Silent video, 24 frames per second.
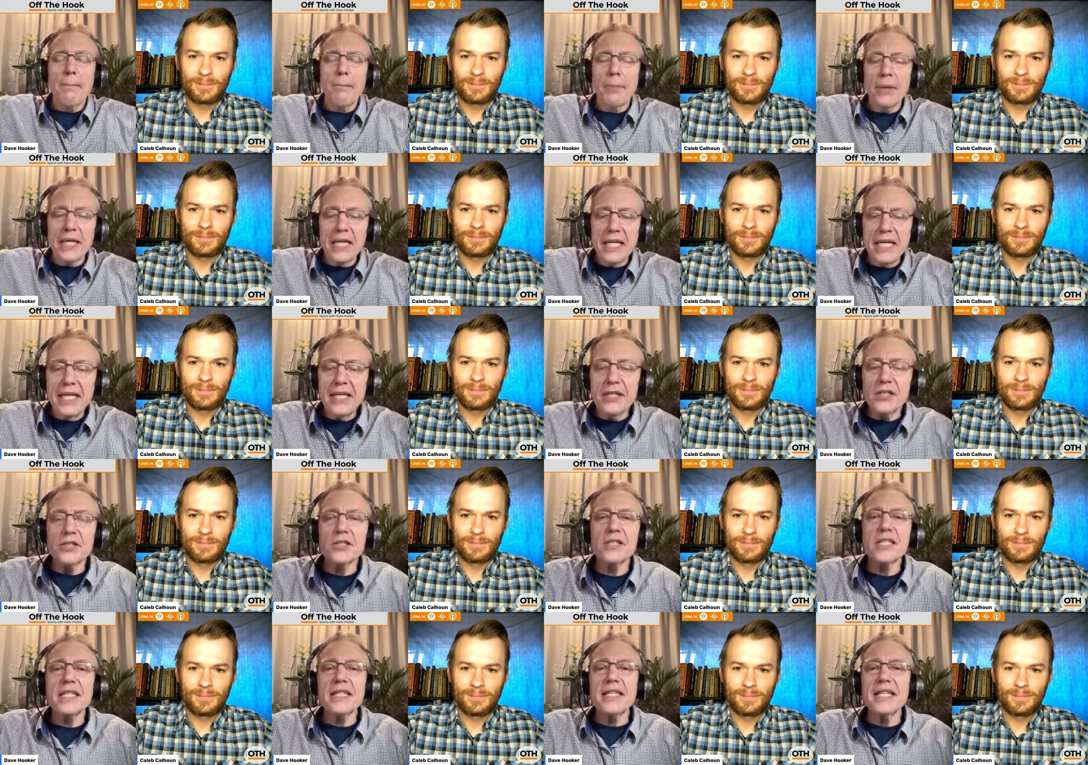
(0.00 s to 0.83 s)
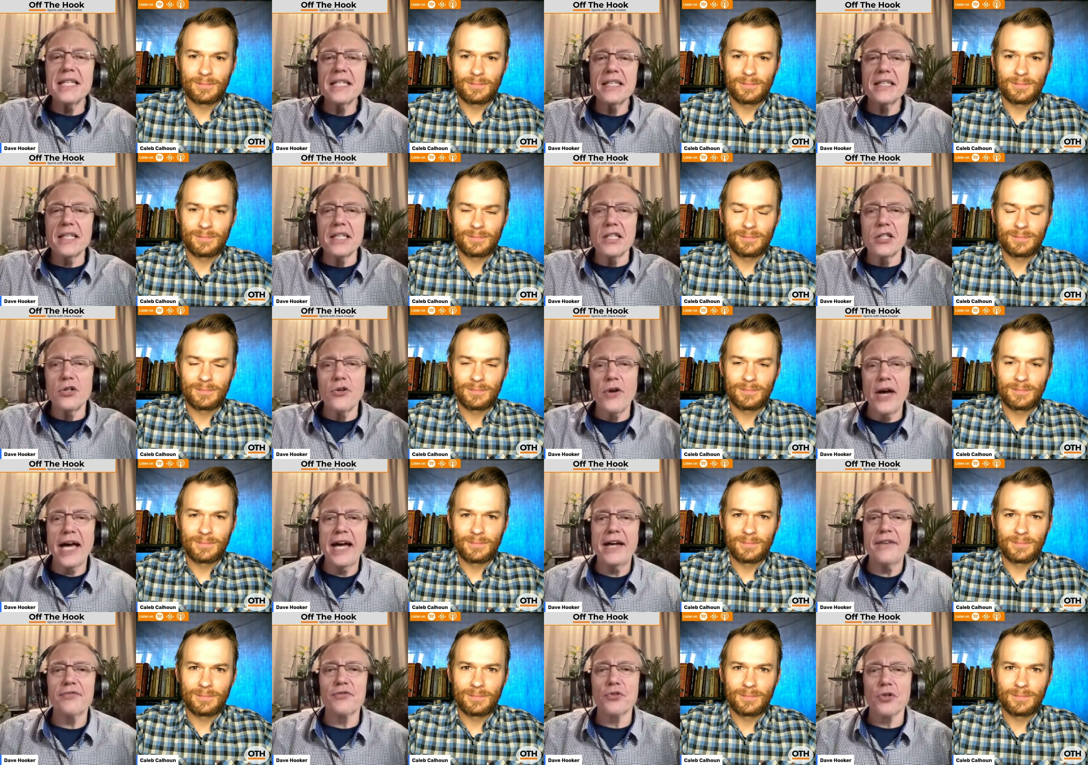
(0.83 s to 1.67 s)
Speaker 1: But here's the thing that you
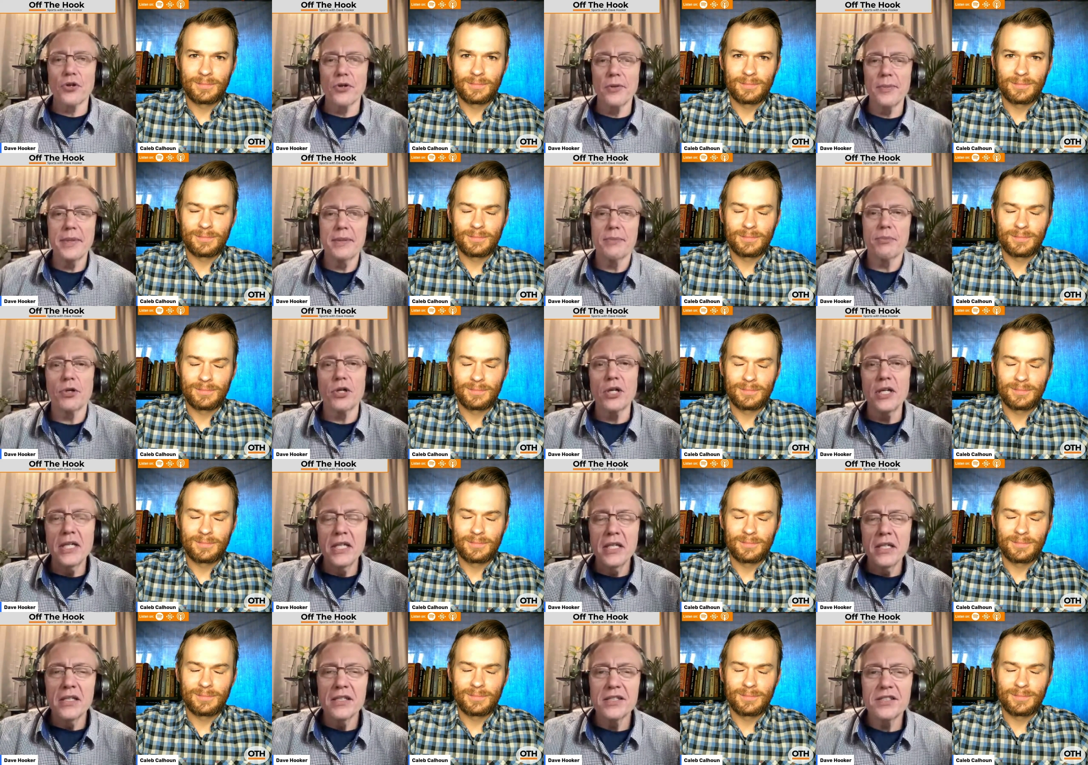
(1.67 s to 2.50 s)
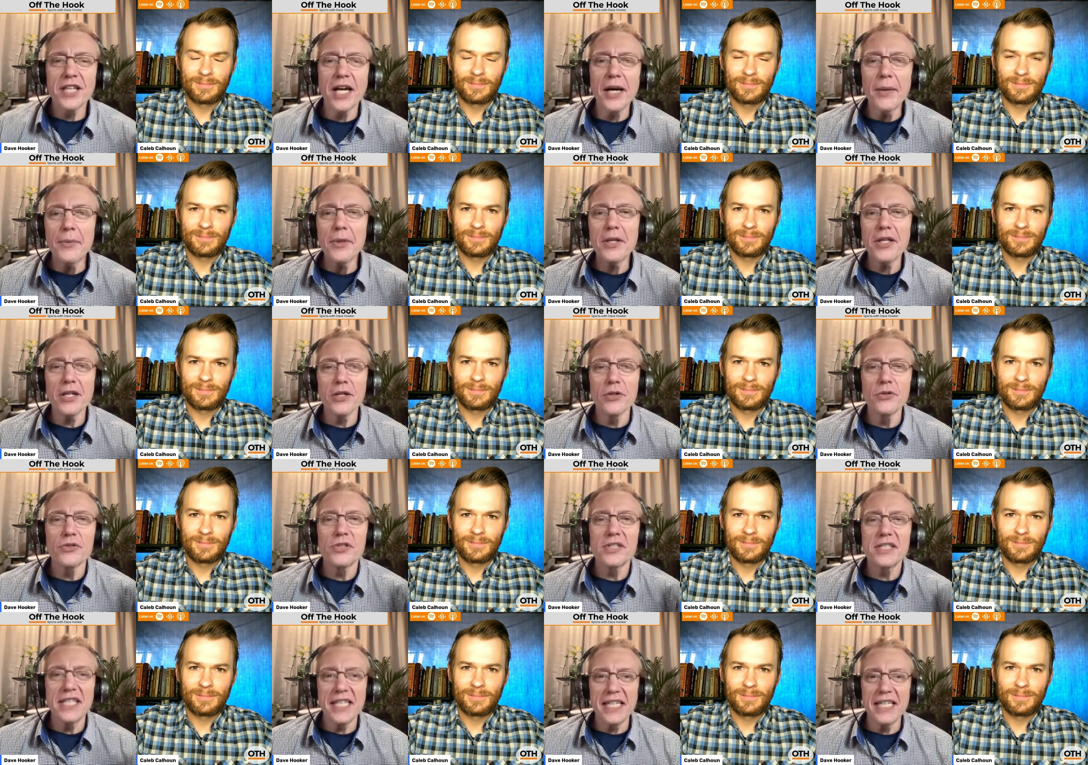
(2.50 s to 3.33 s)
have to remember. Some of
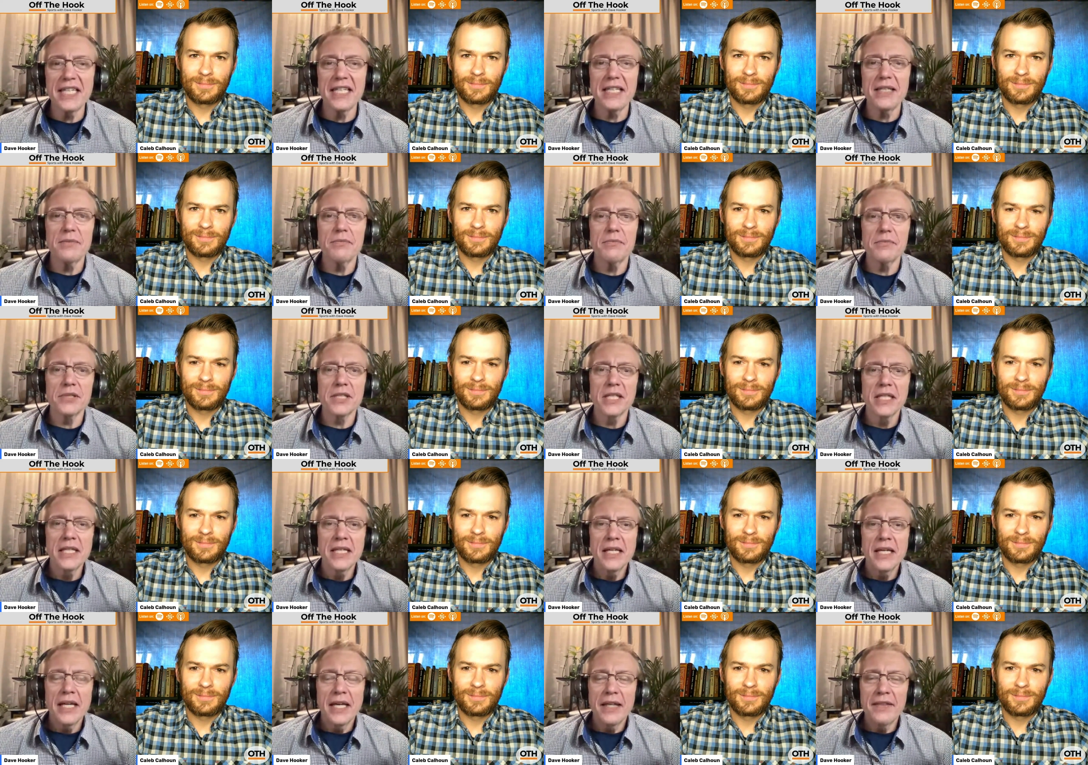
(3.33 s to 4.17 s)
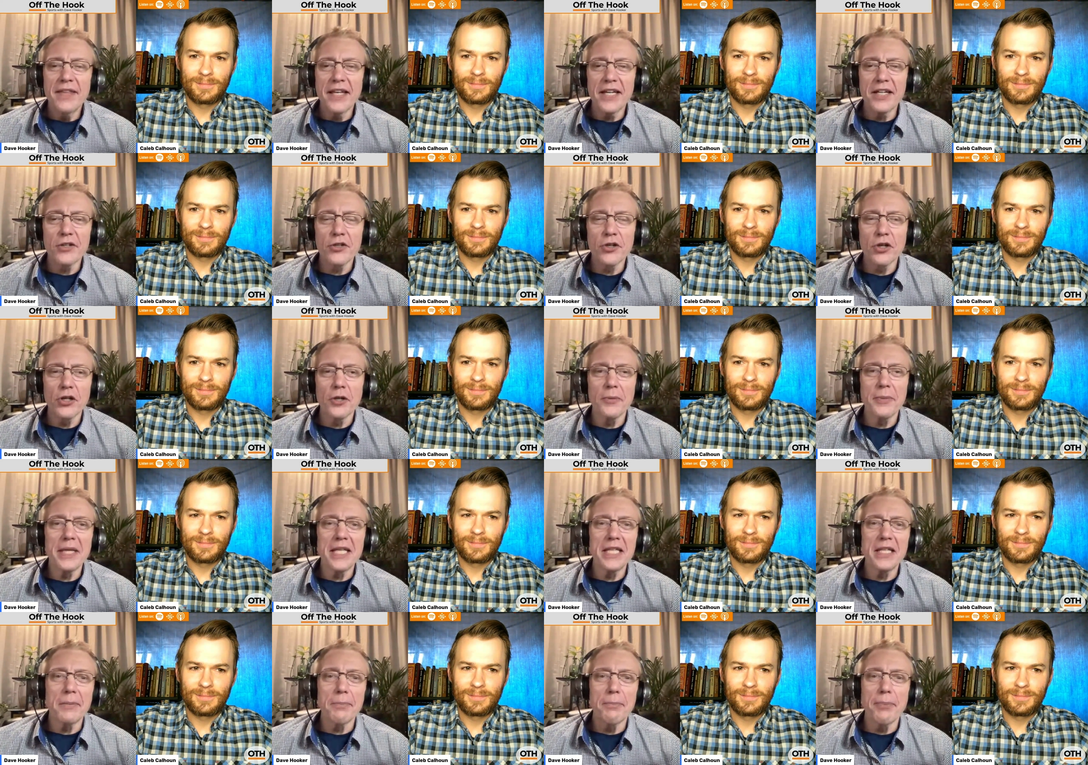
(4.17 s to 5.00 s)
those teams that are going to
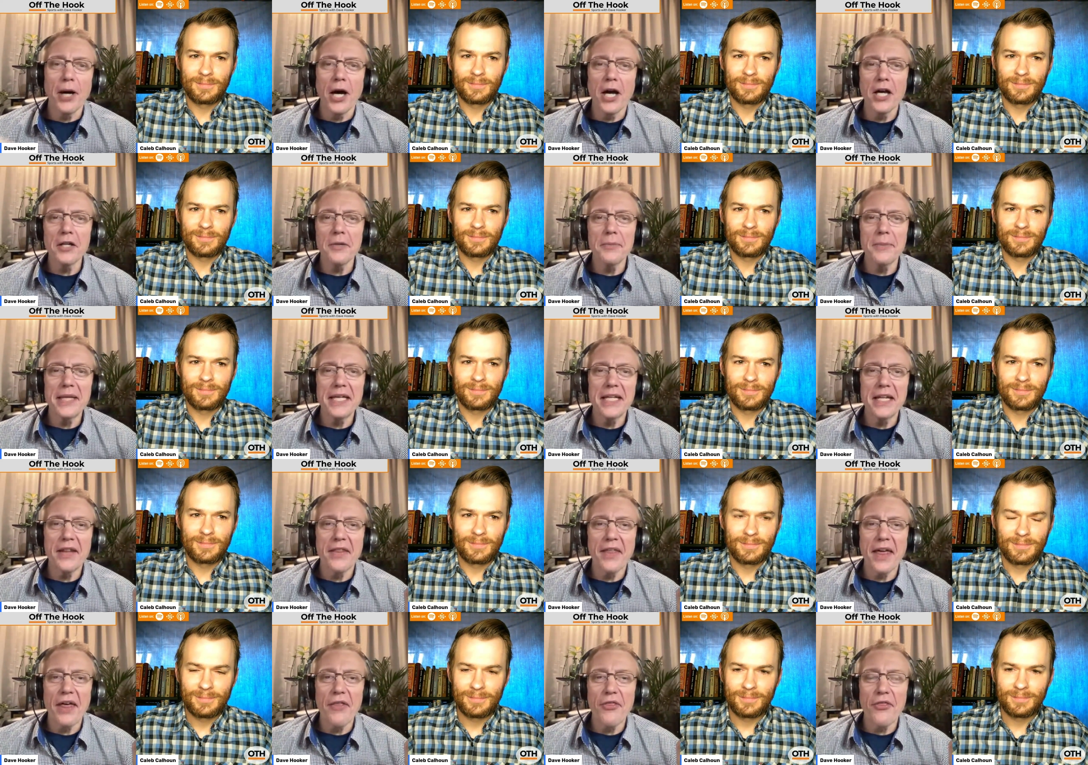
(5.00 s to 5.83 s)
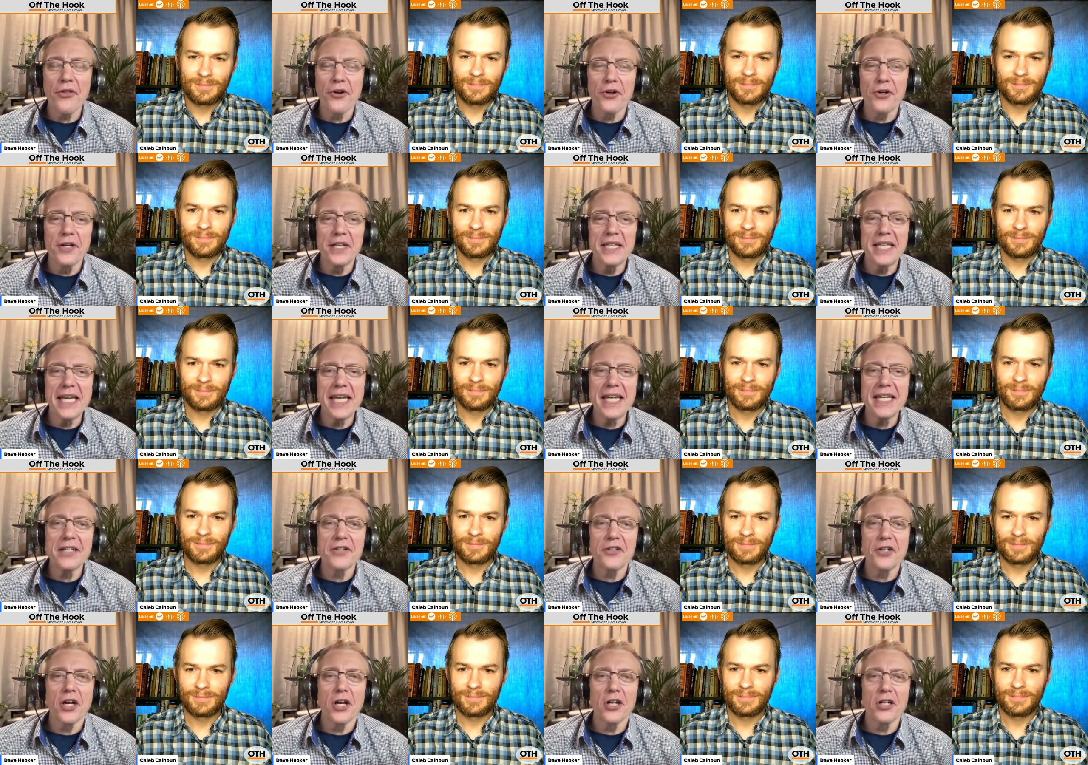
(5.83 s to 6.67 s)
be in the bottom end of that
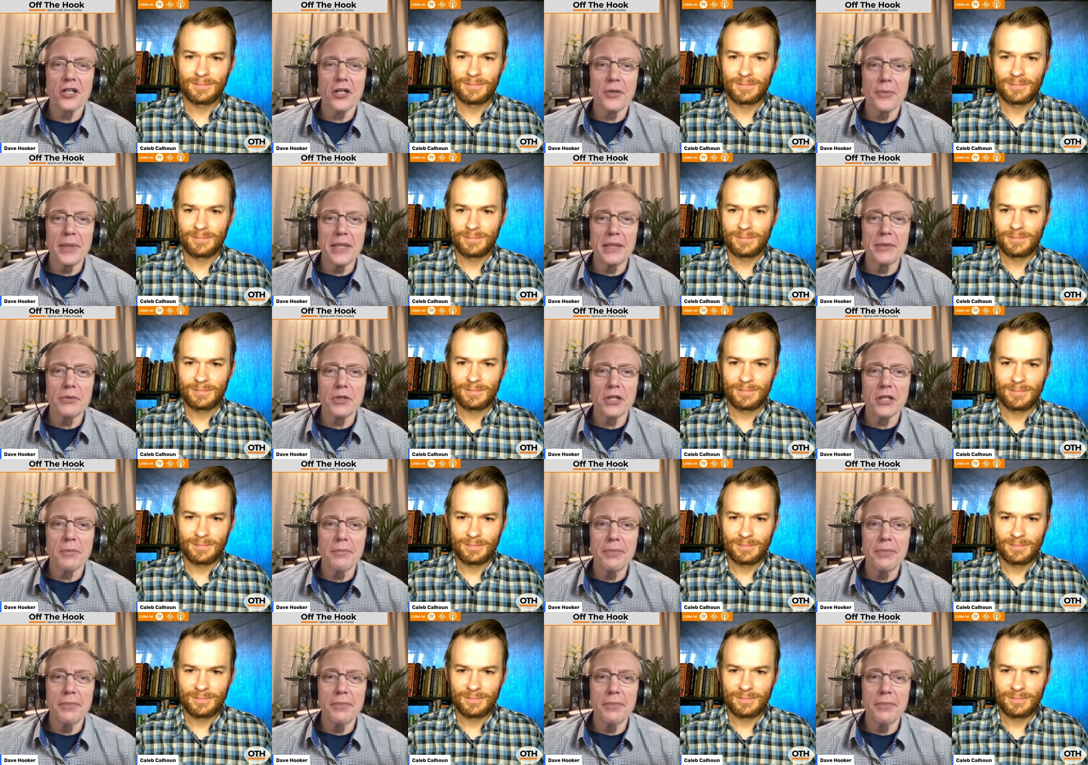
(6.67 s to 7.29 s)
38 are not going to be able to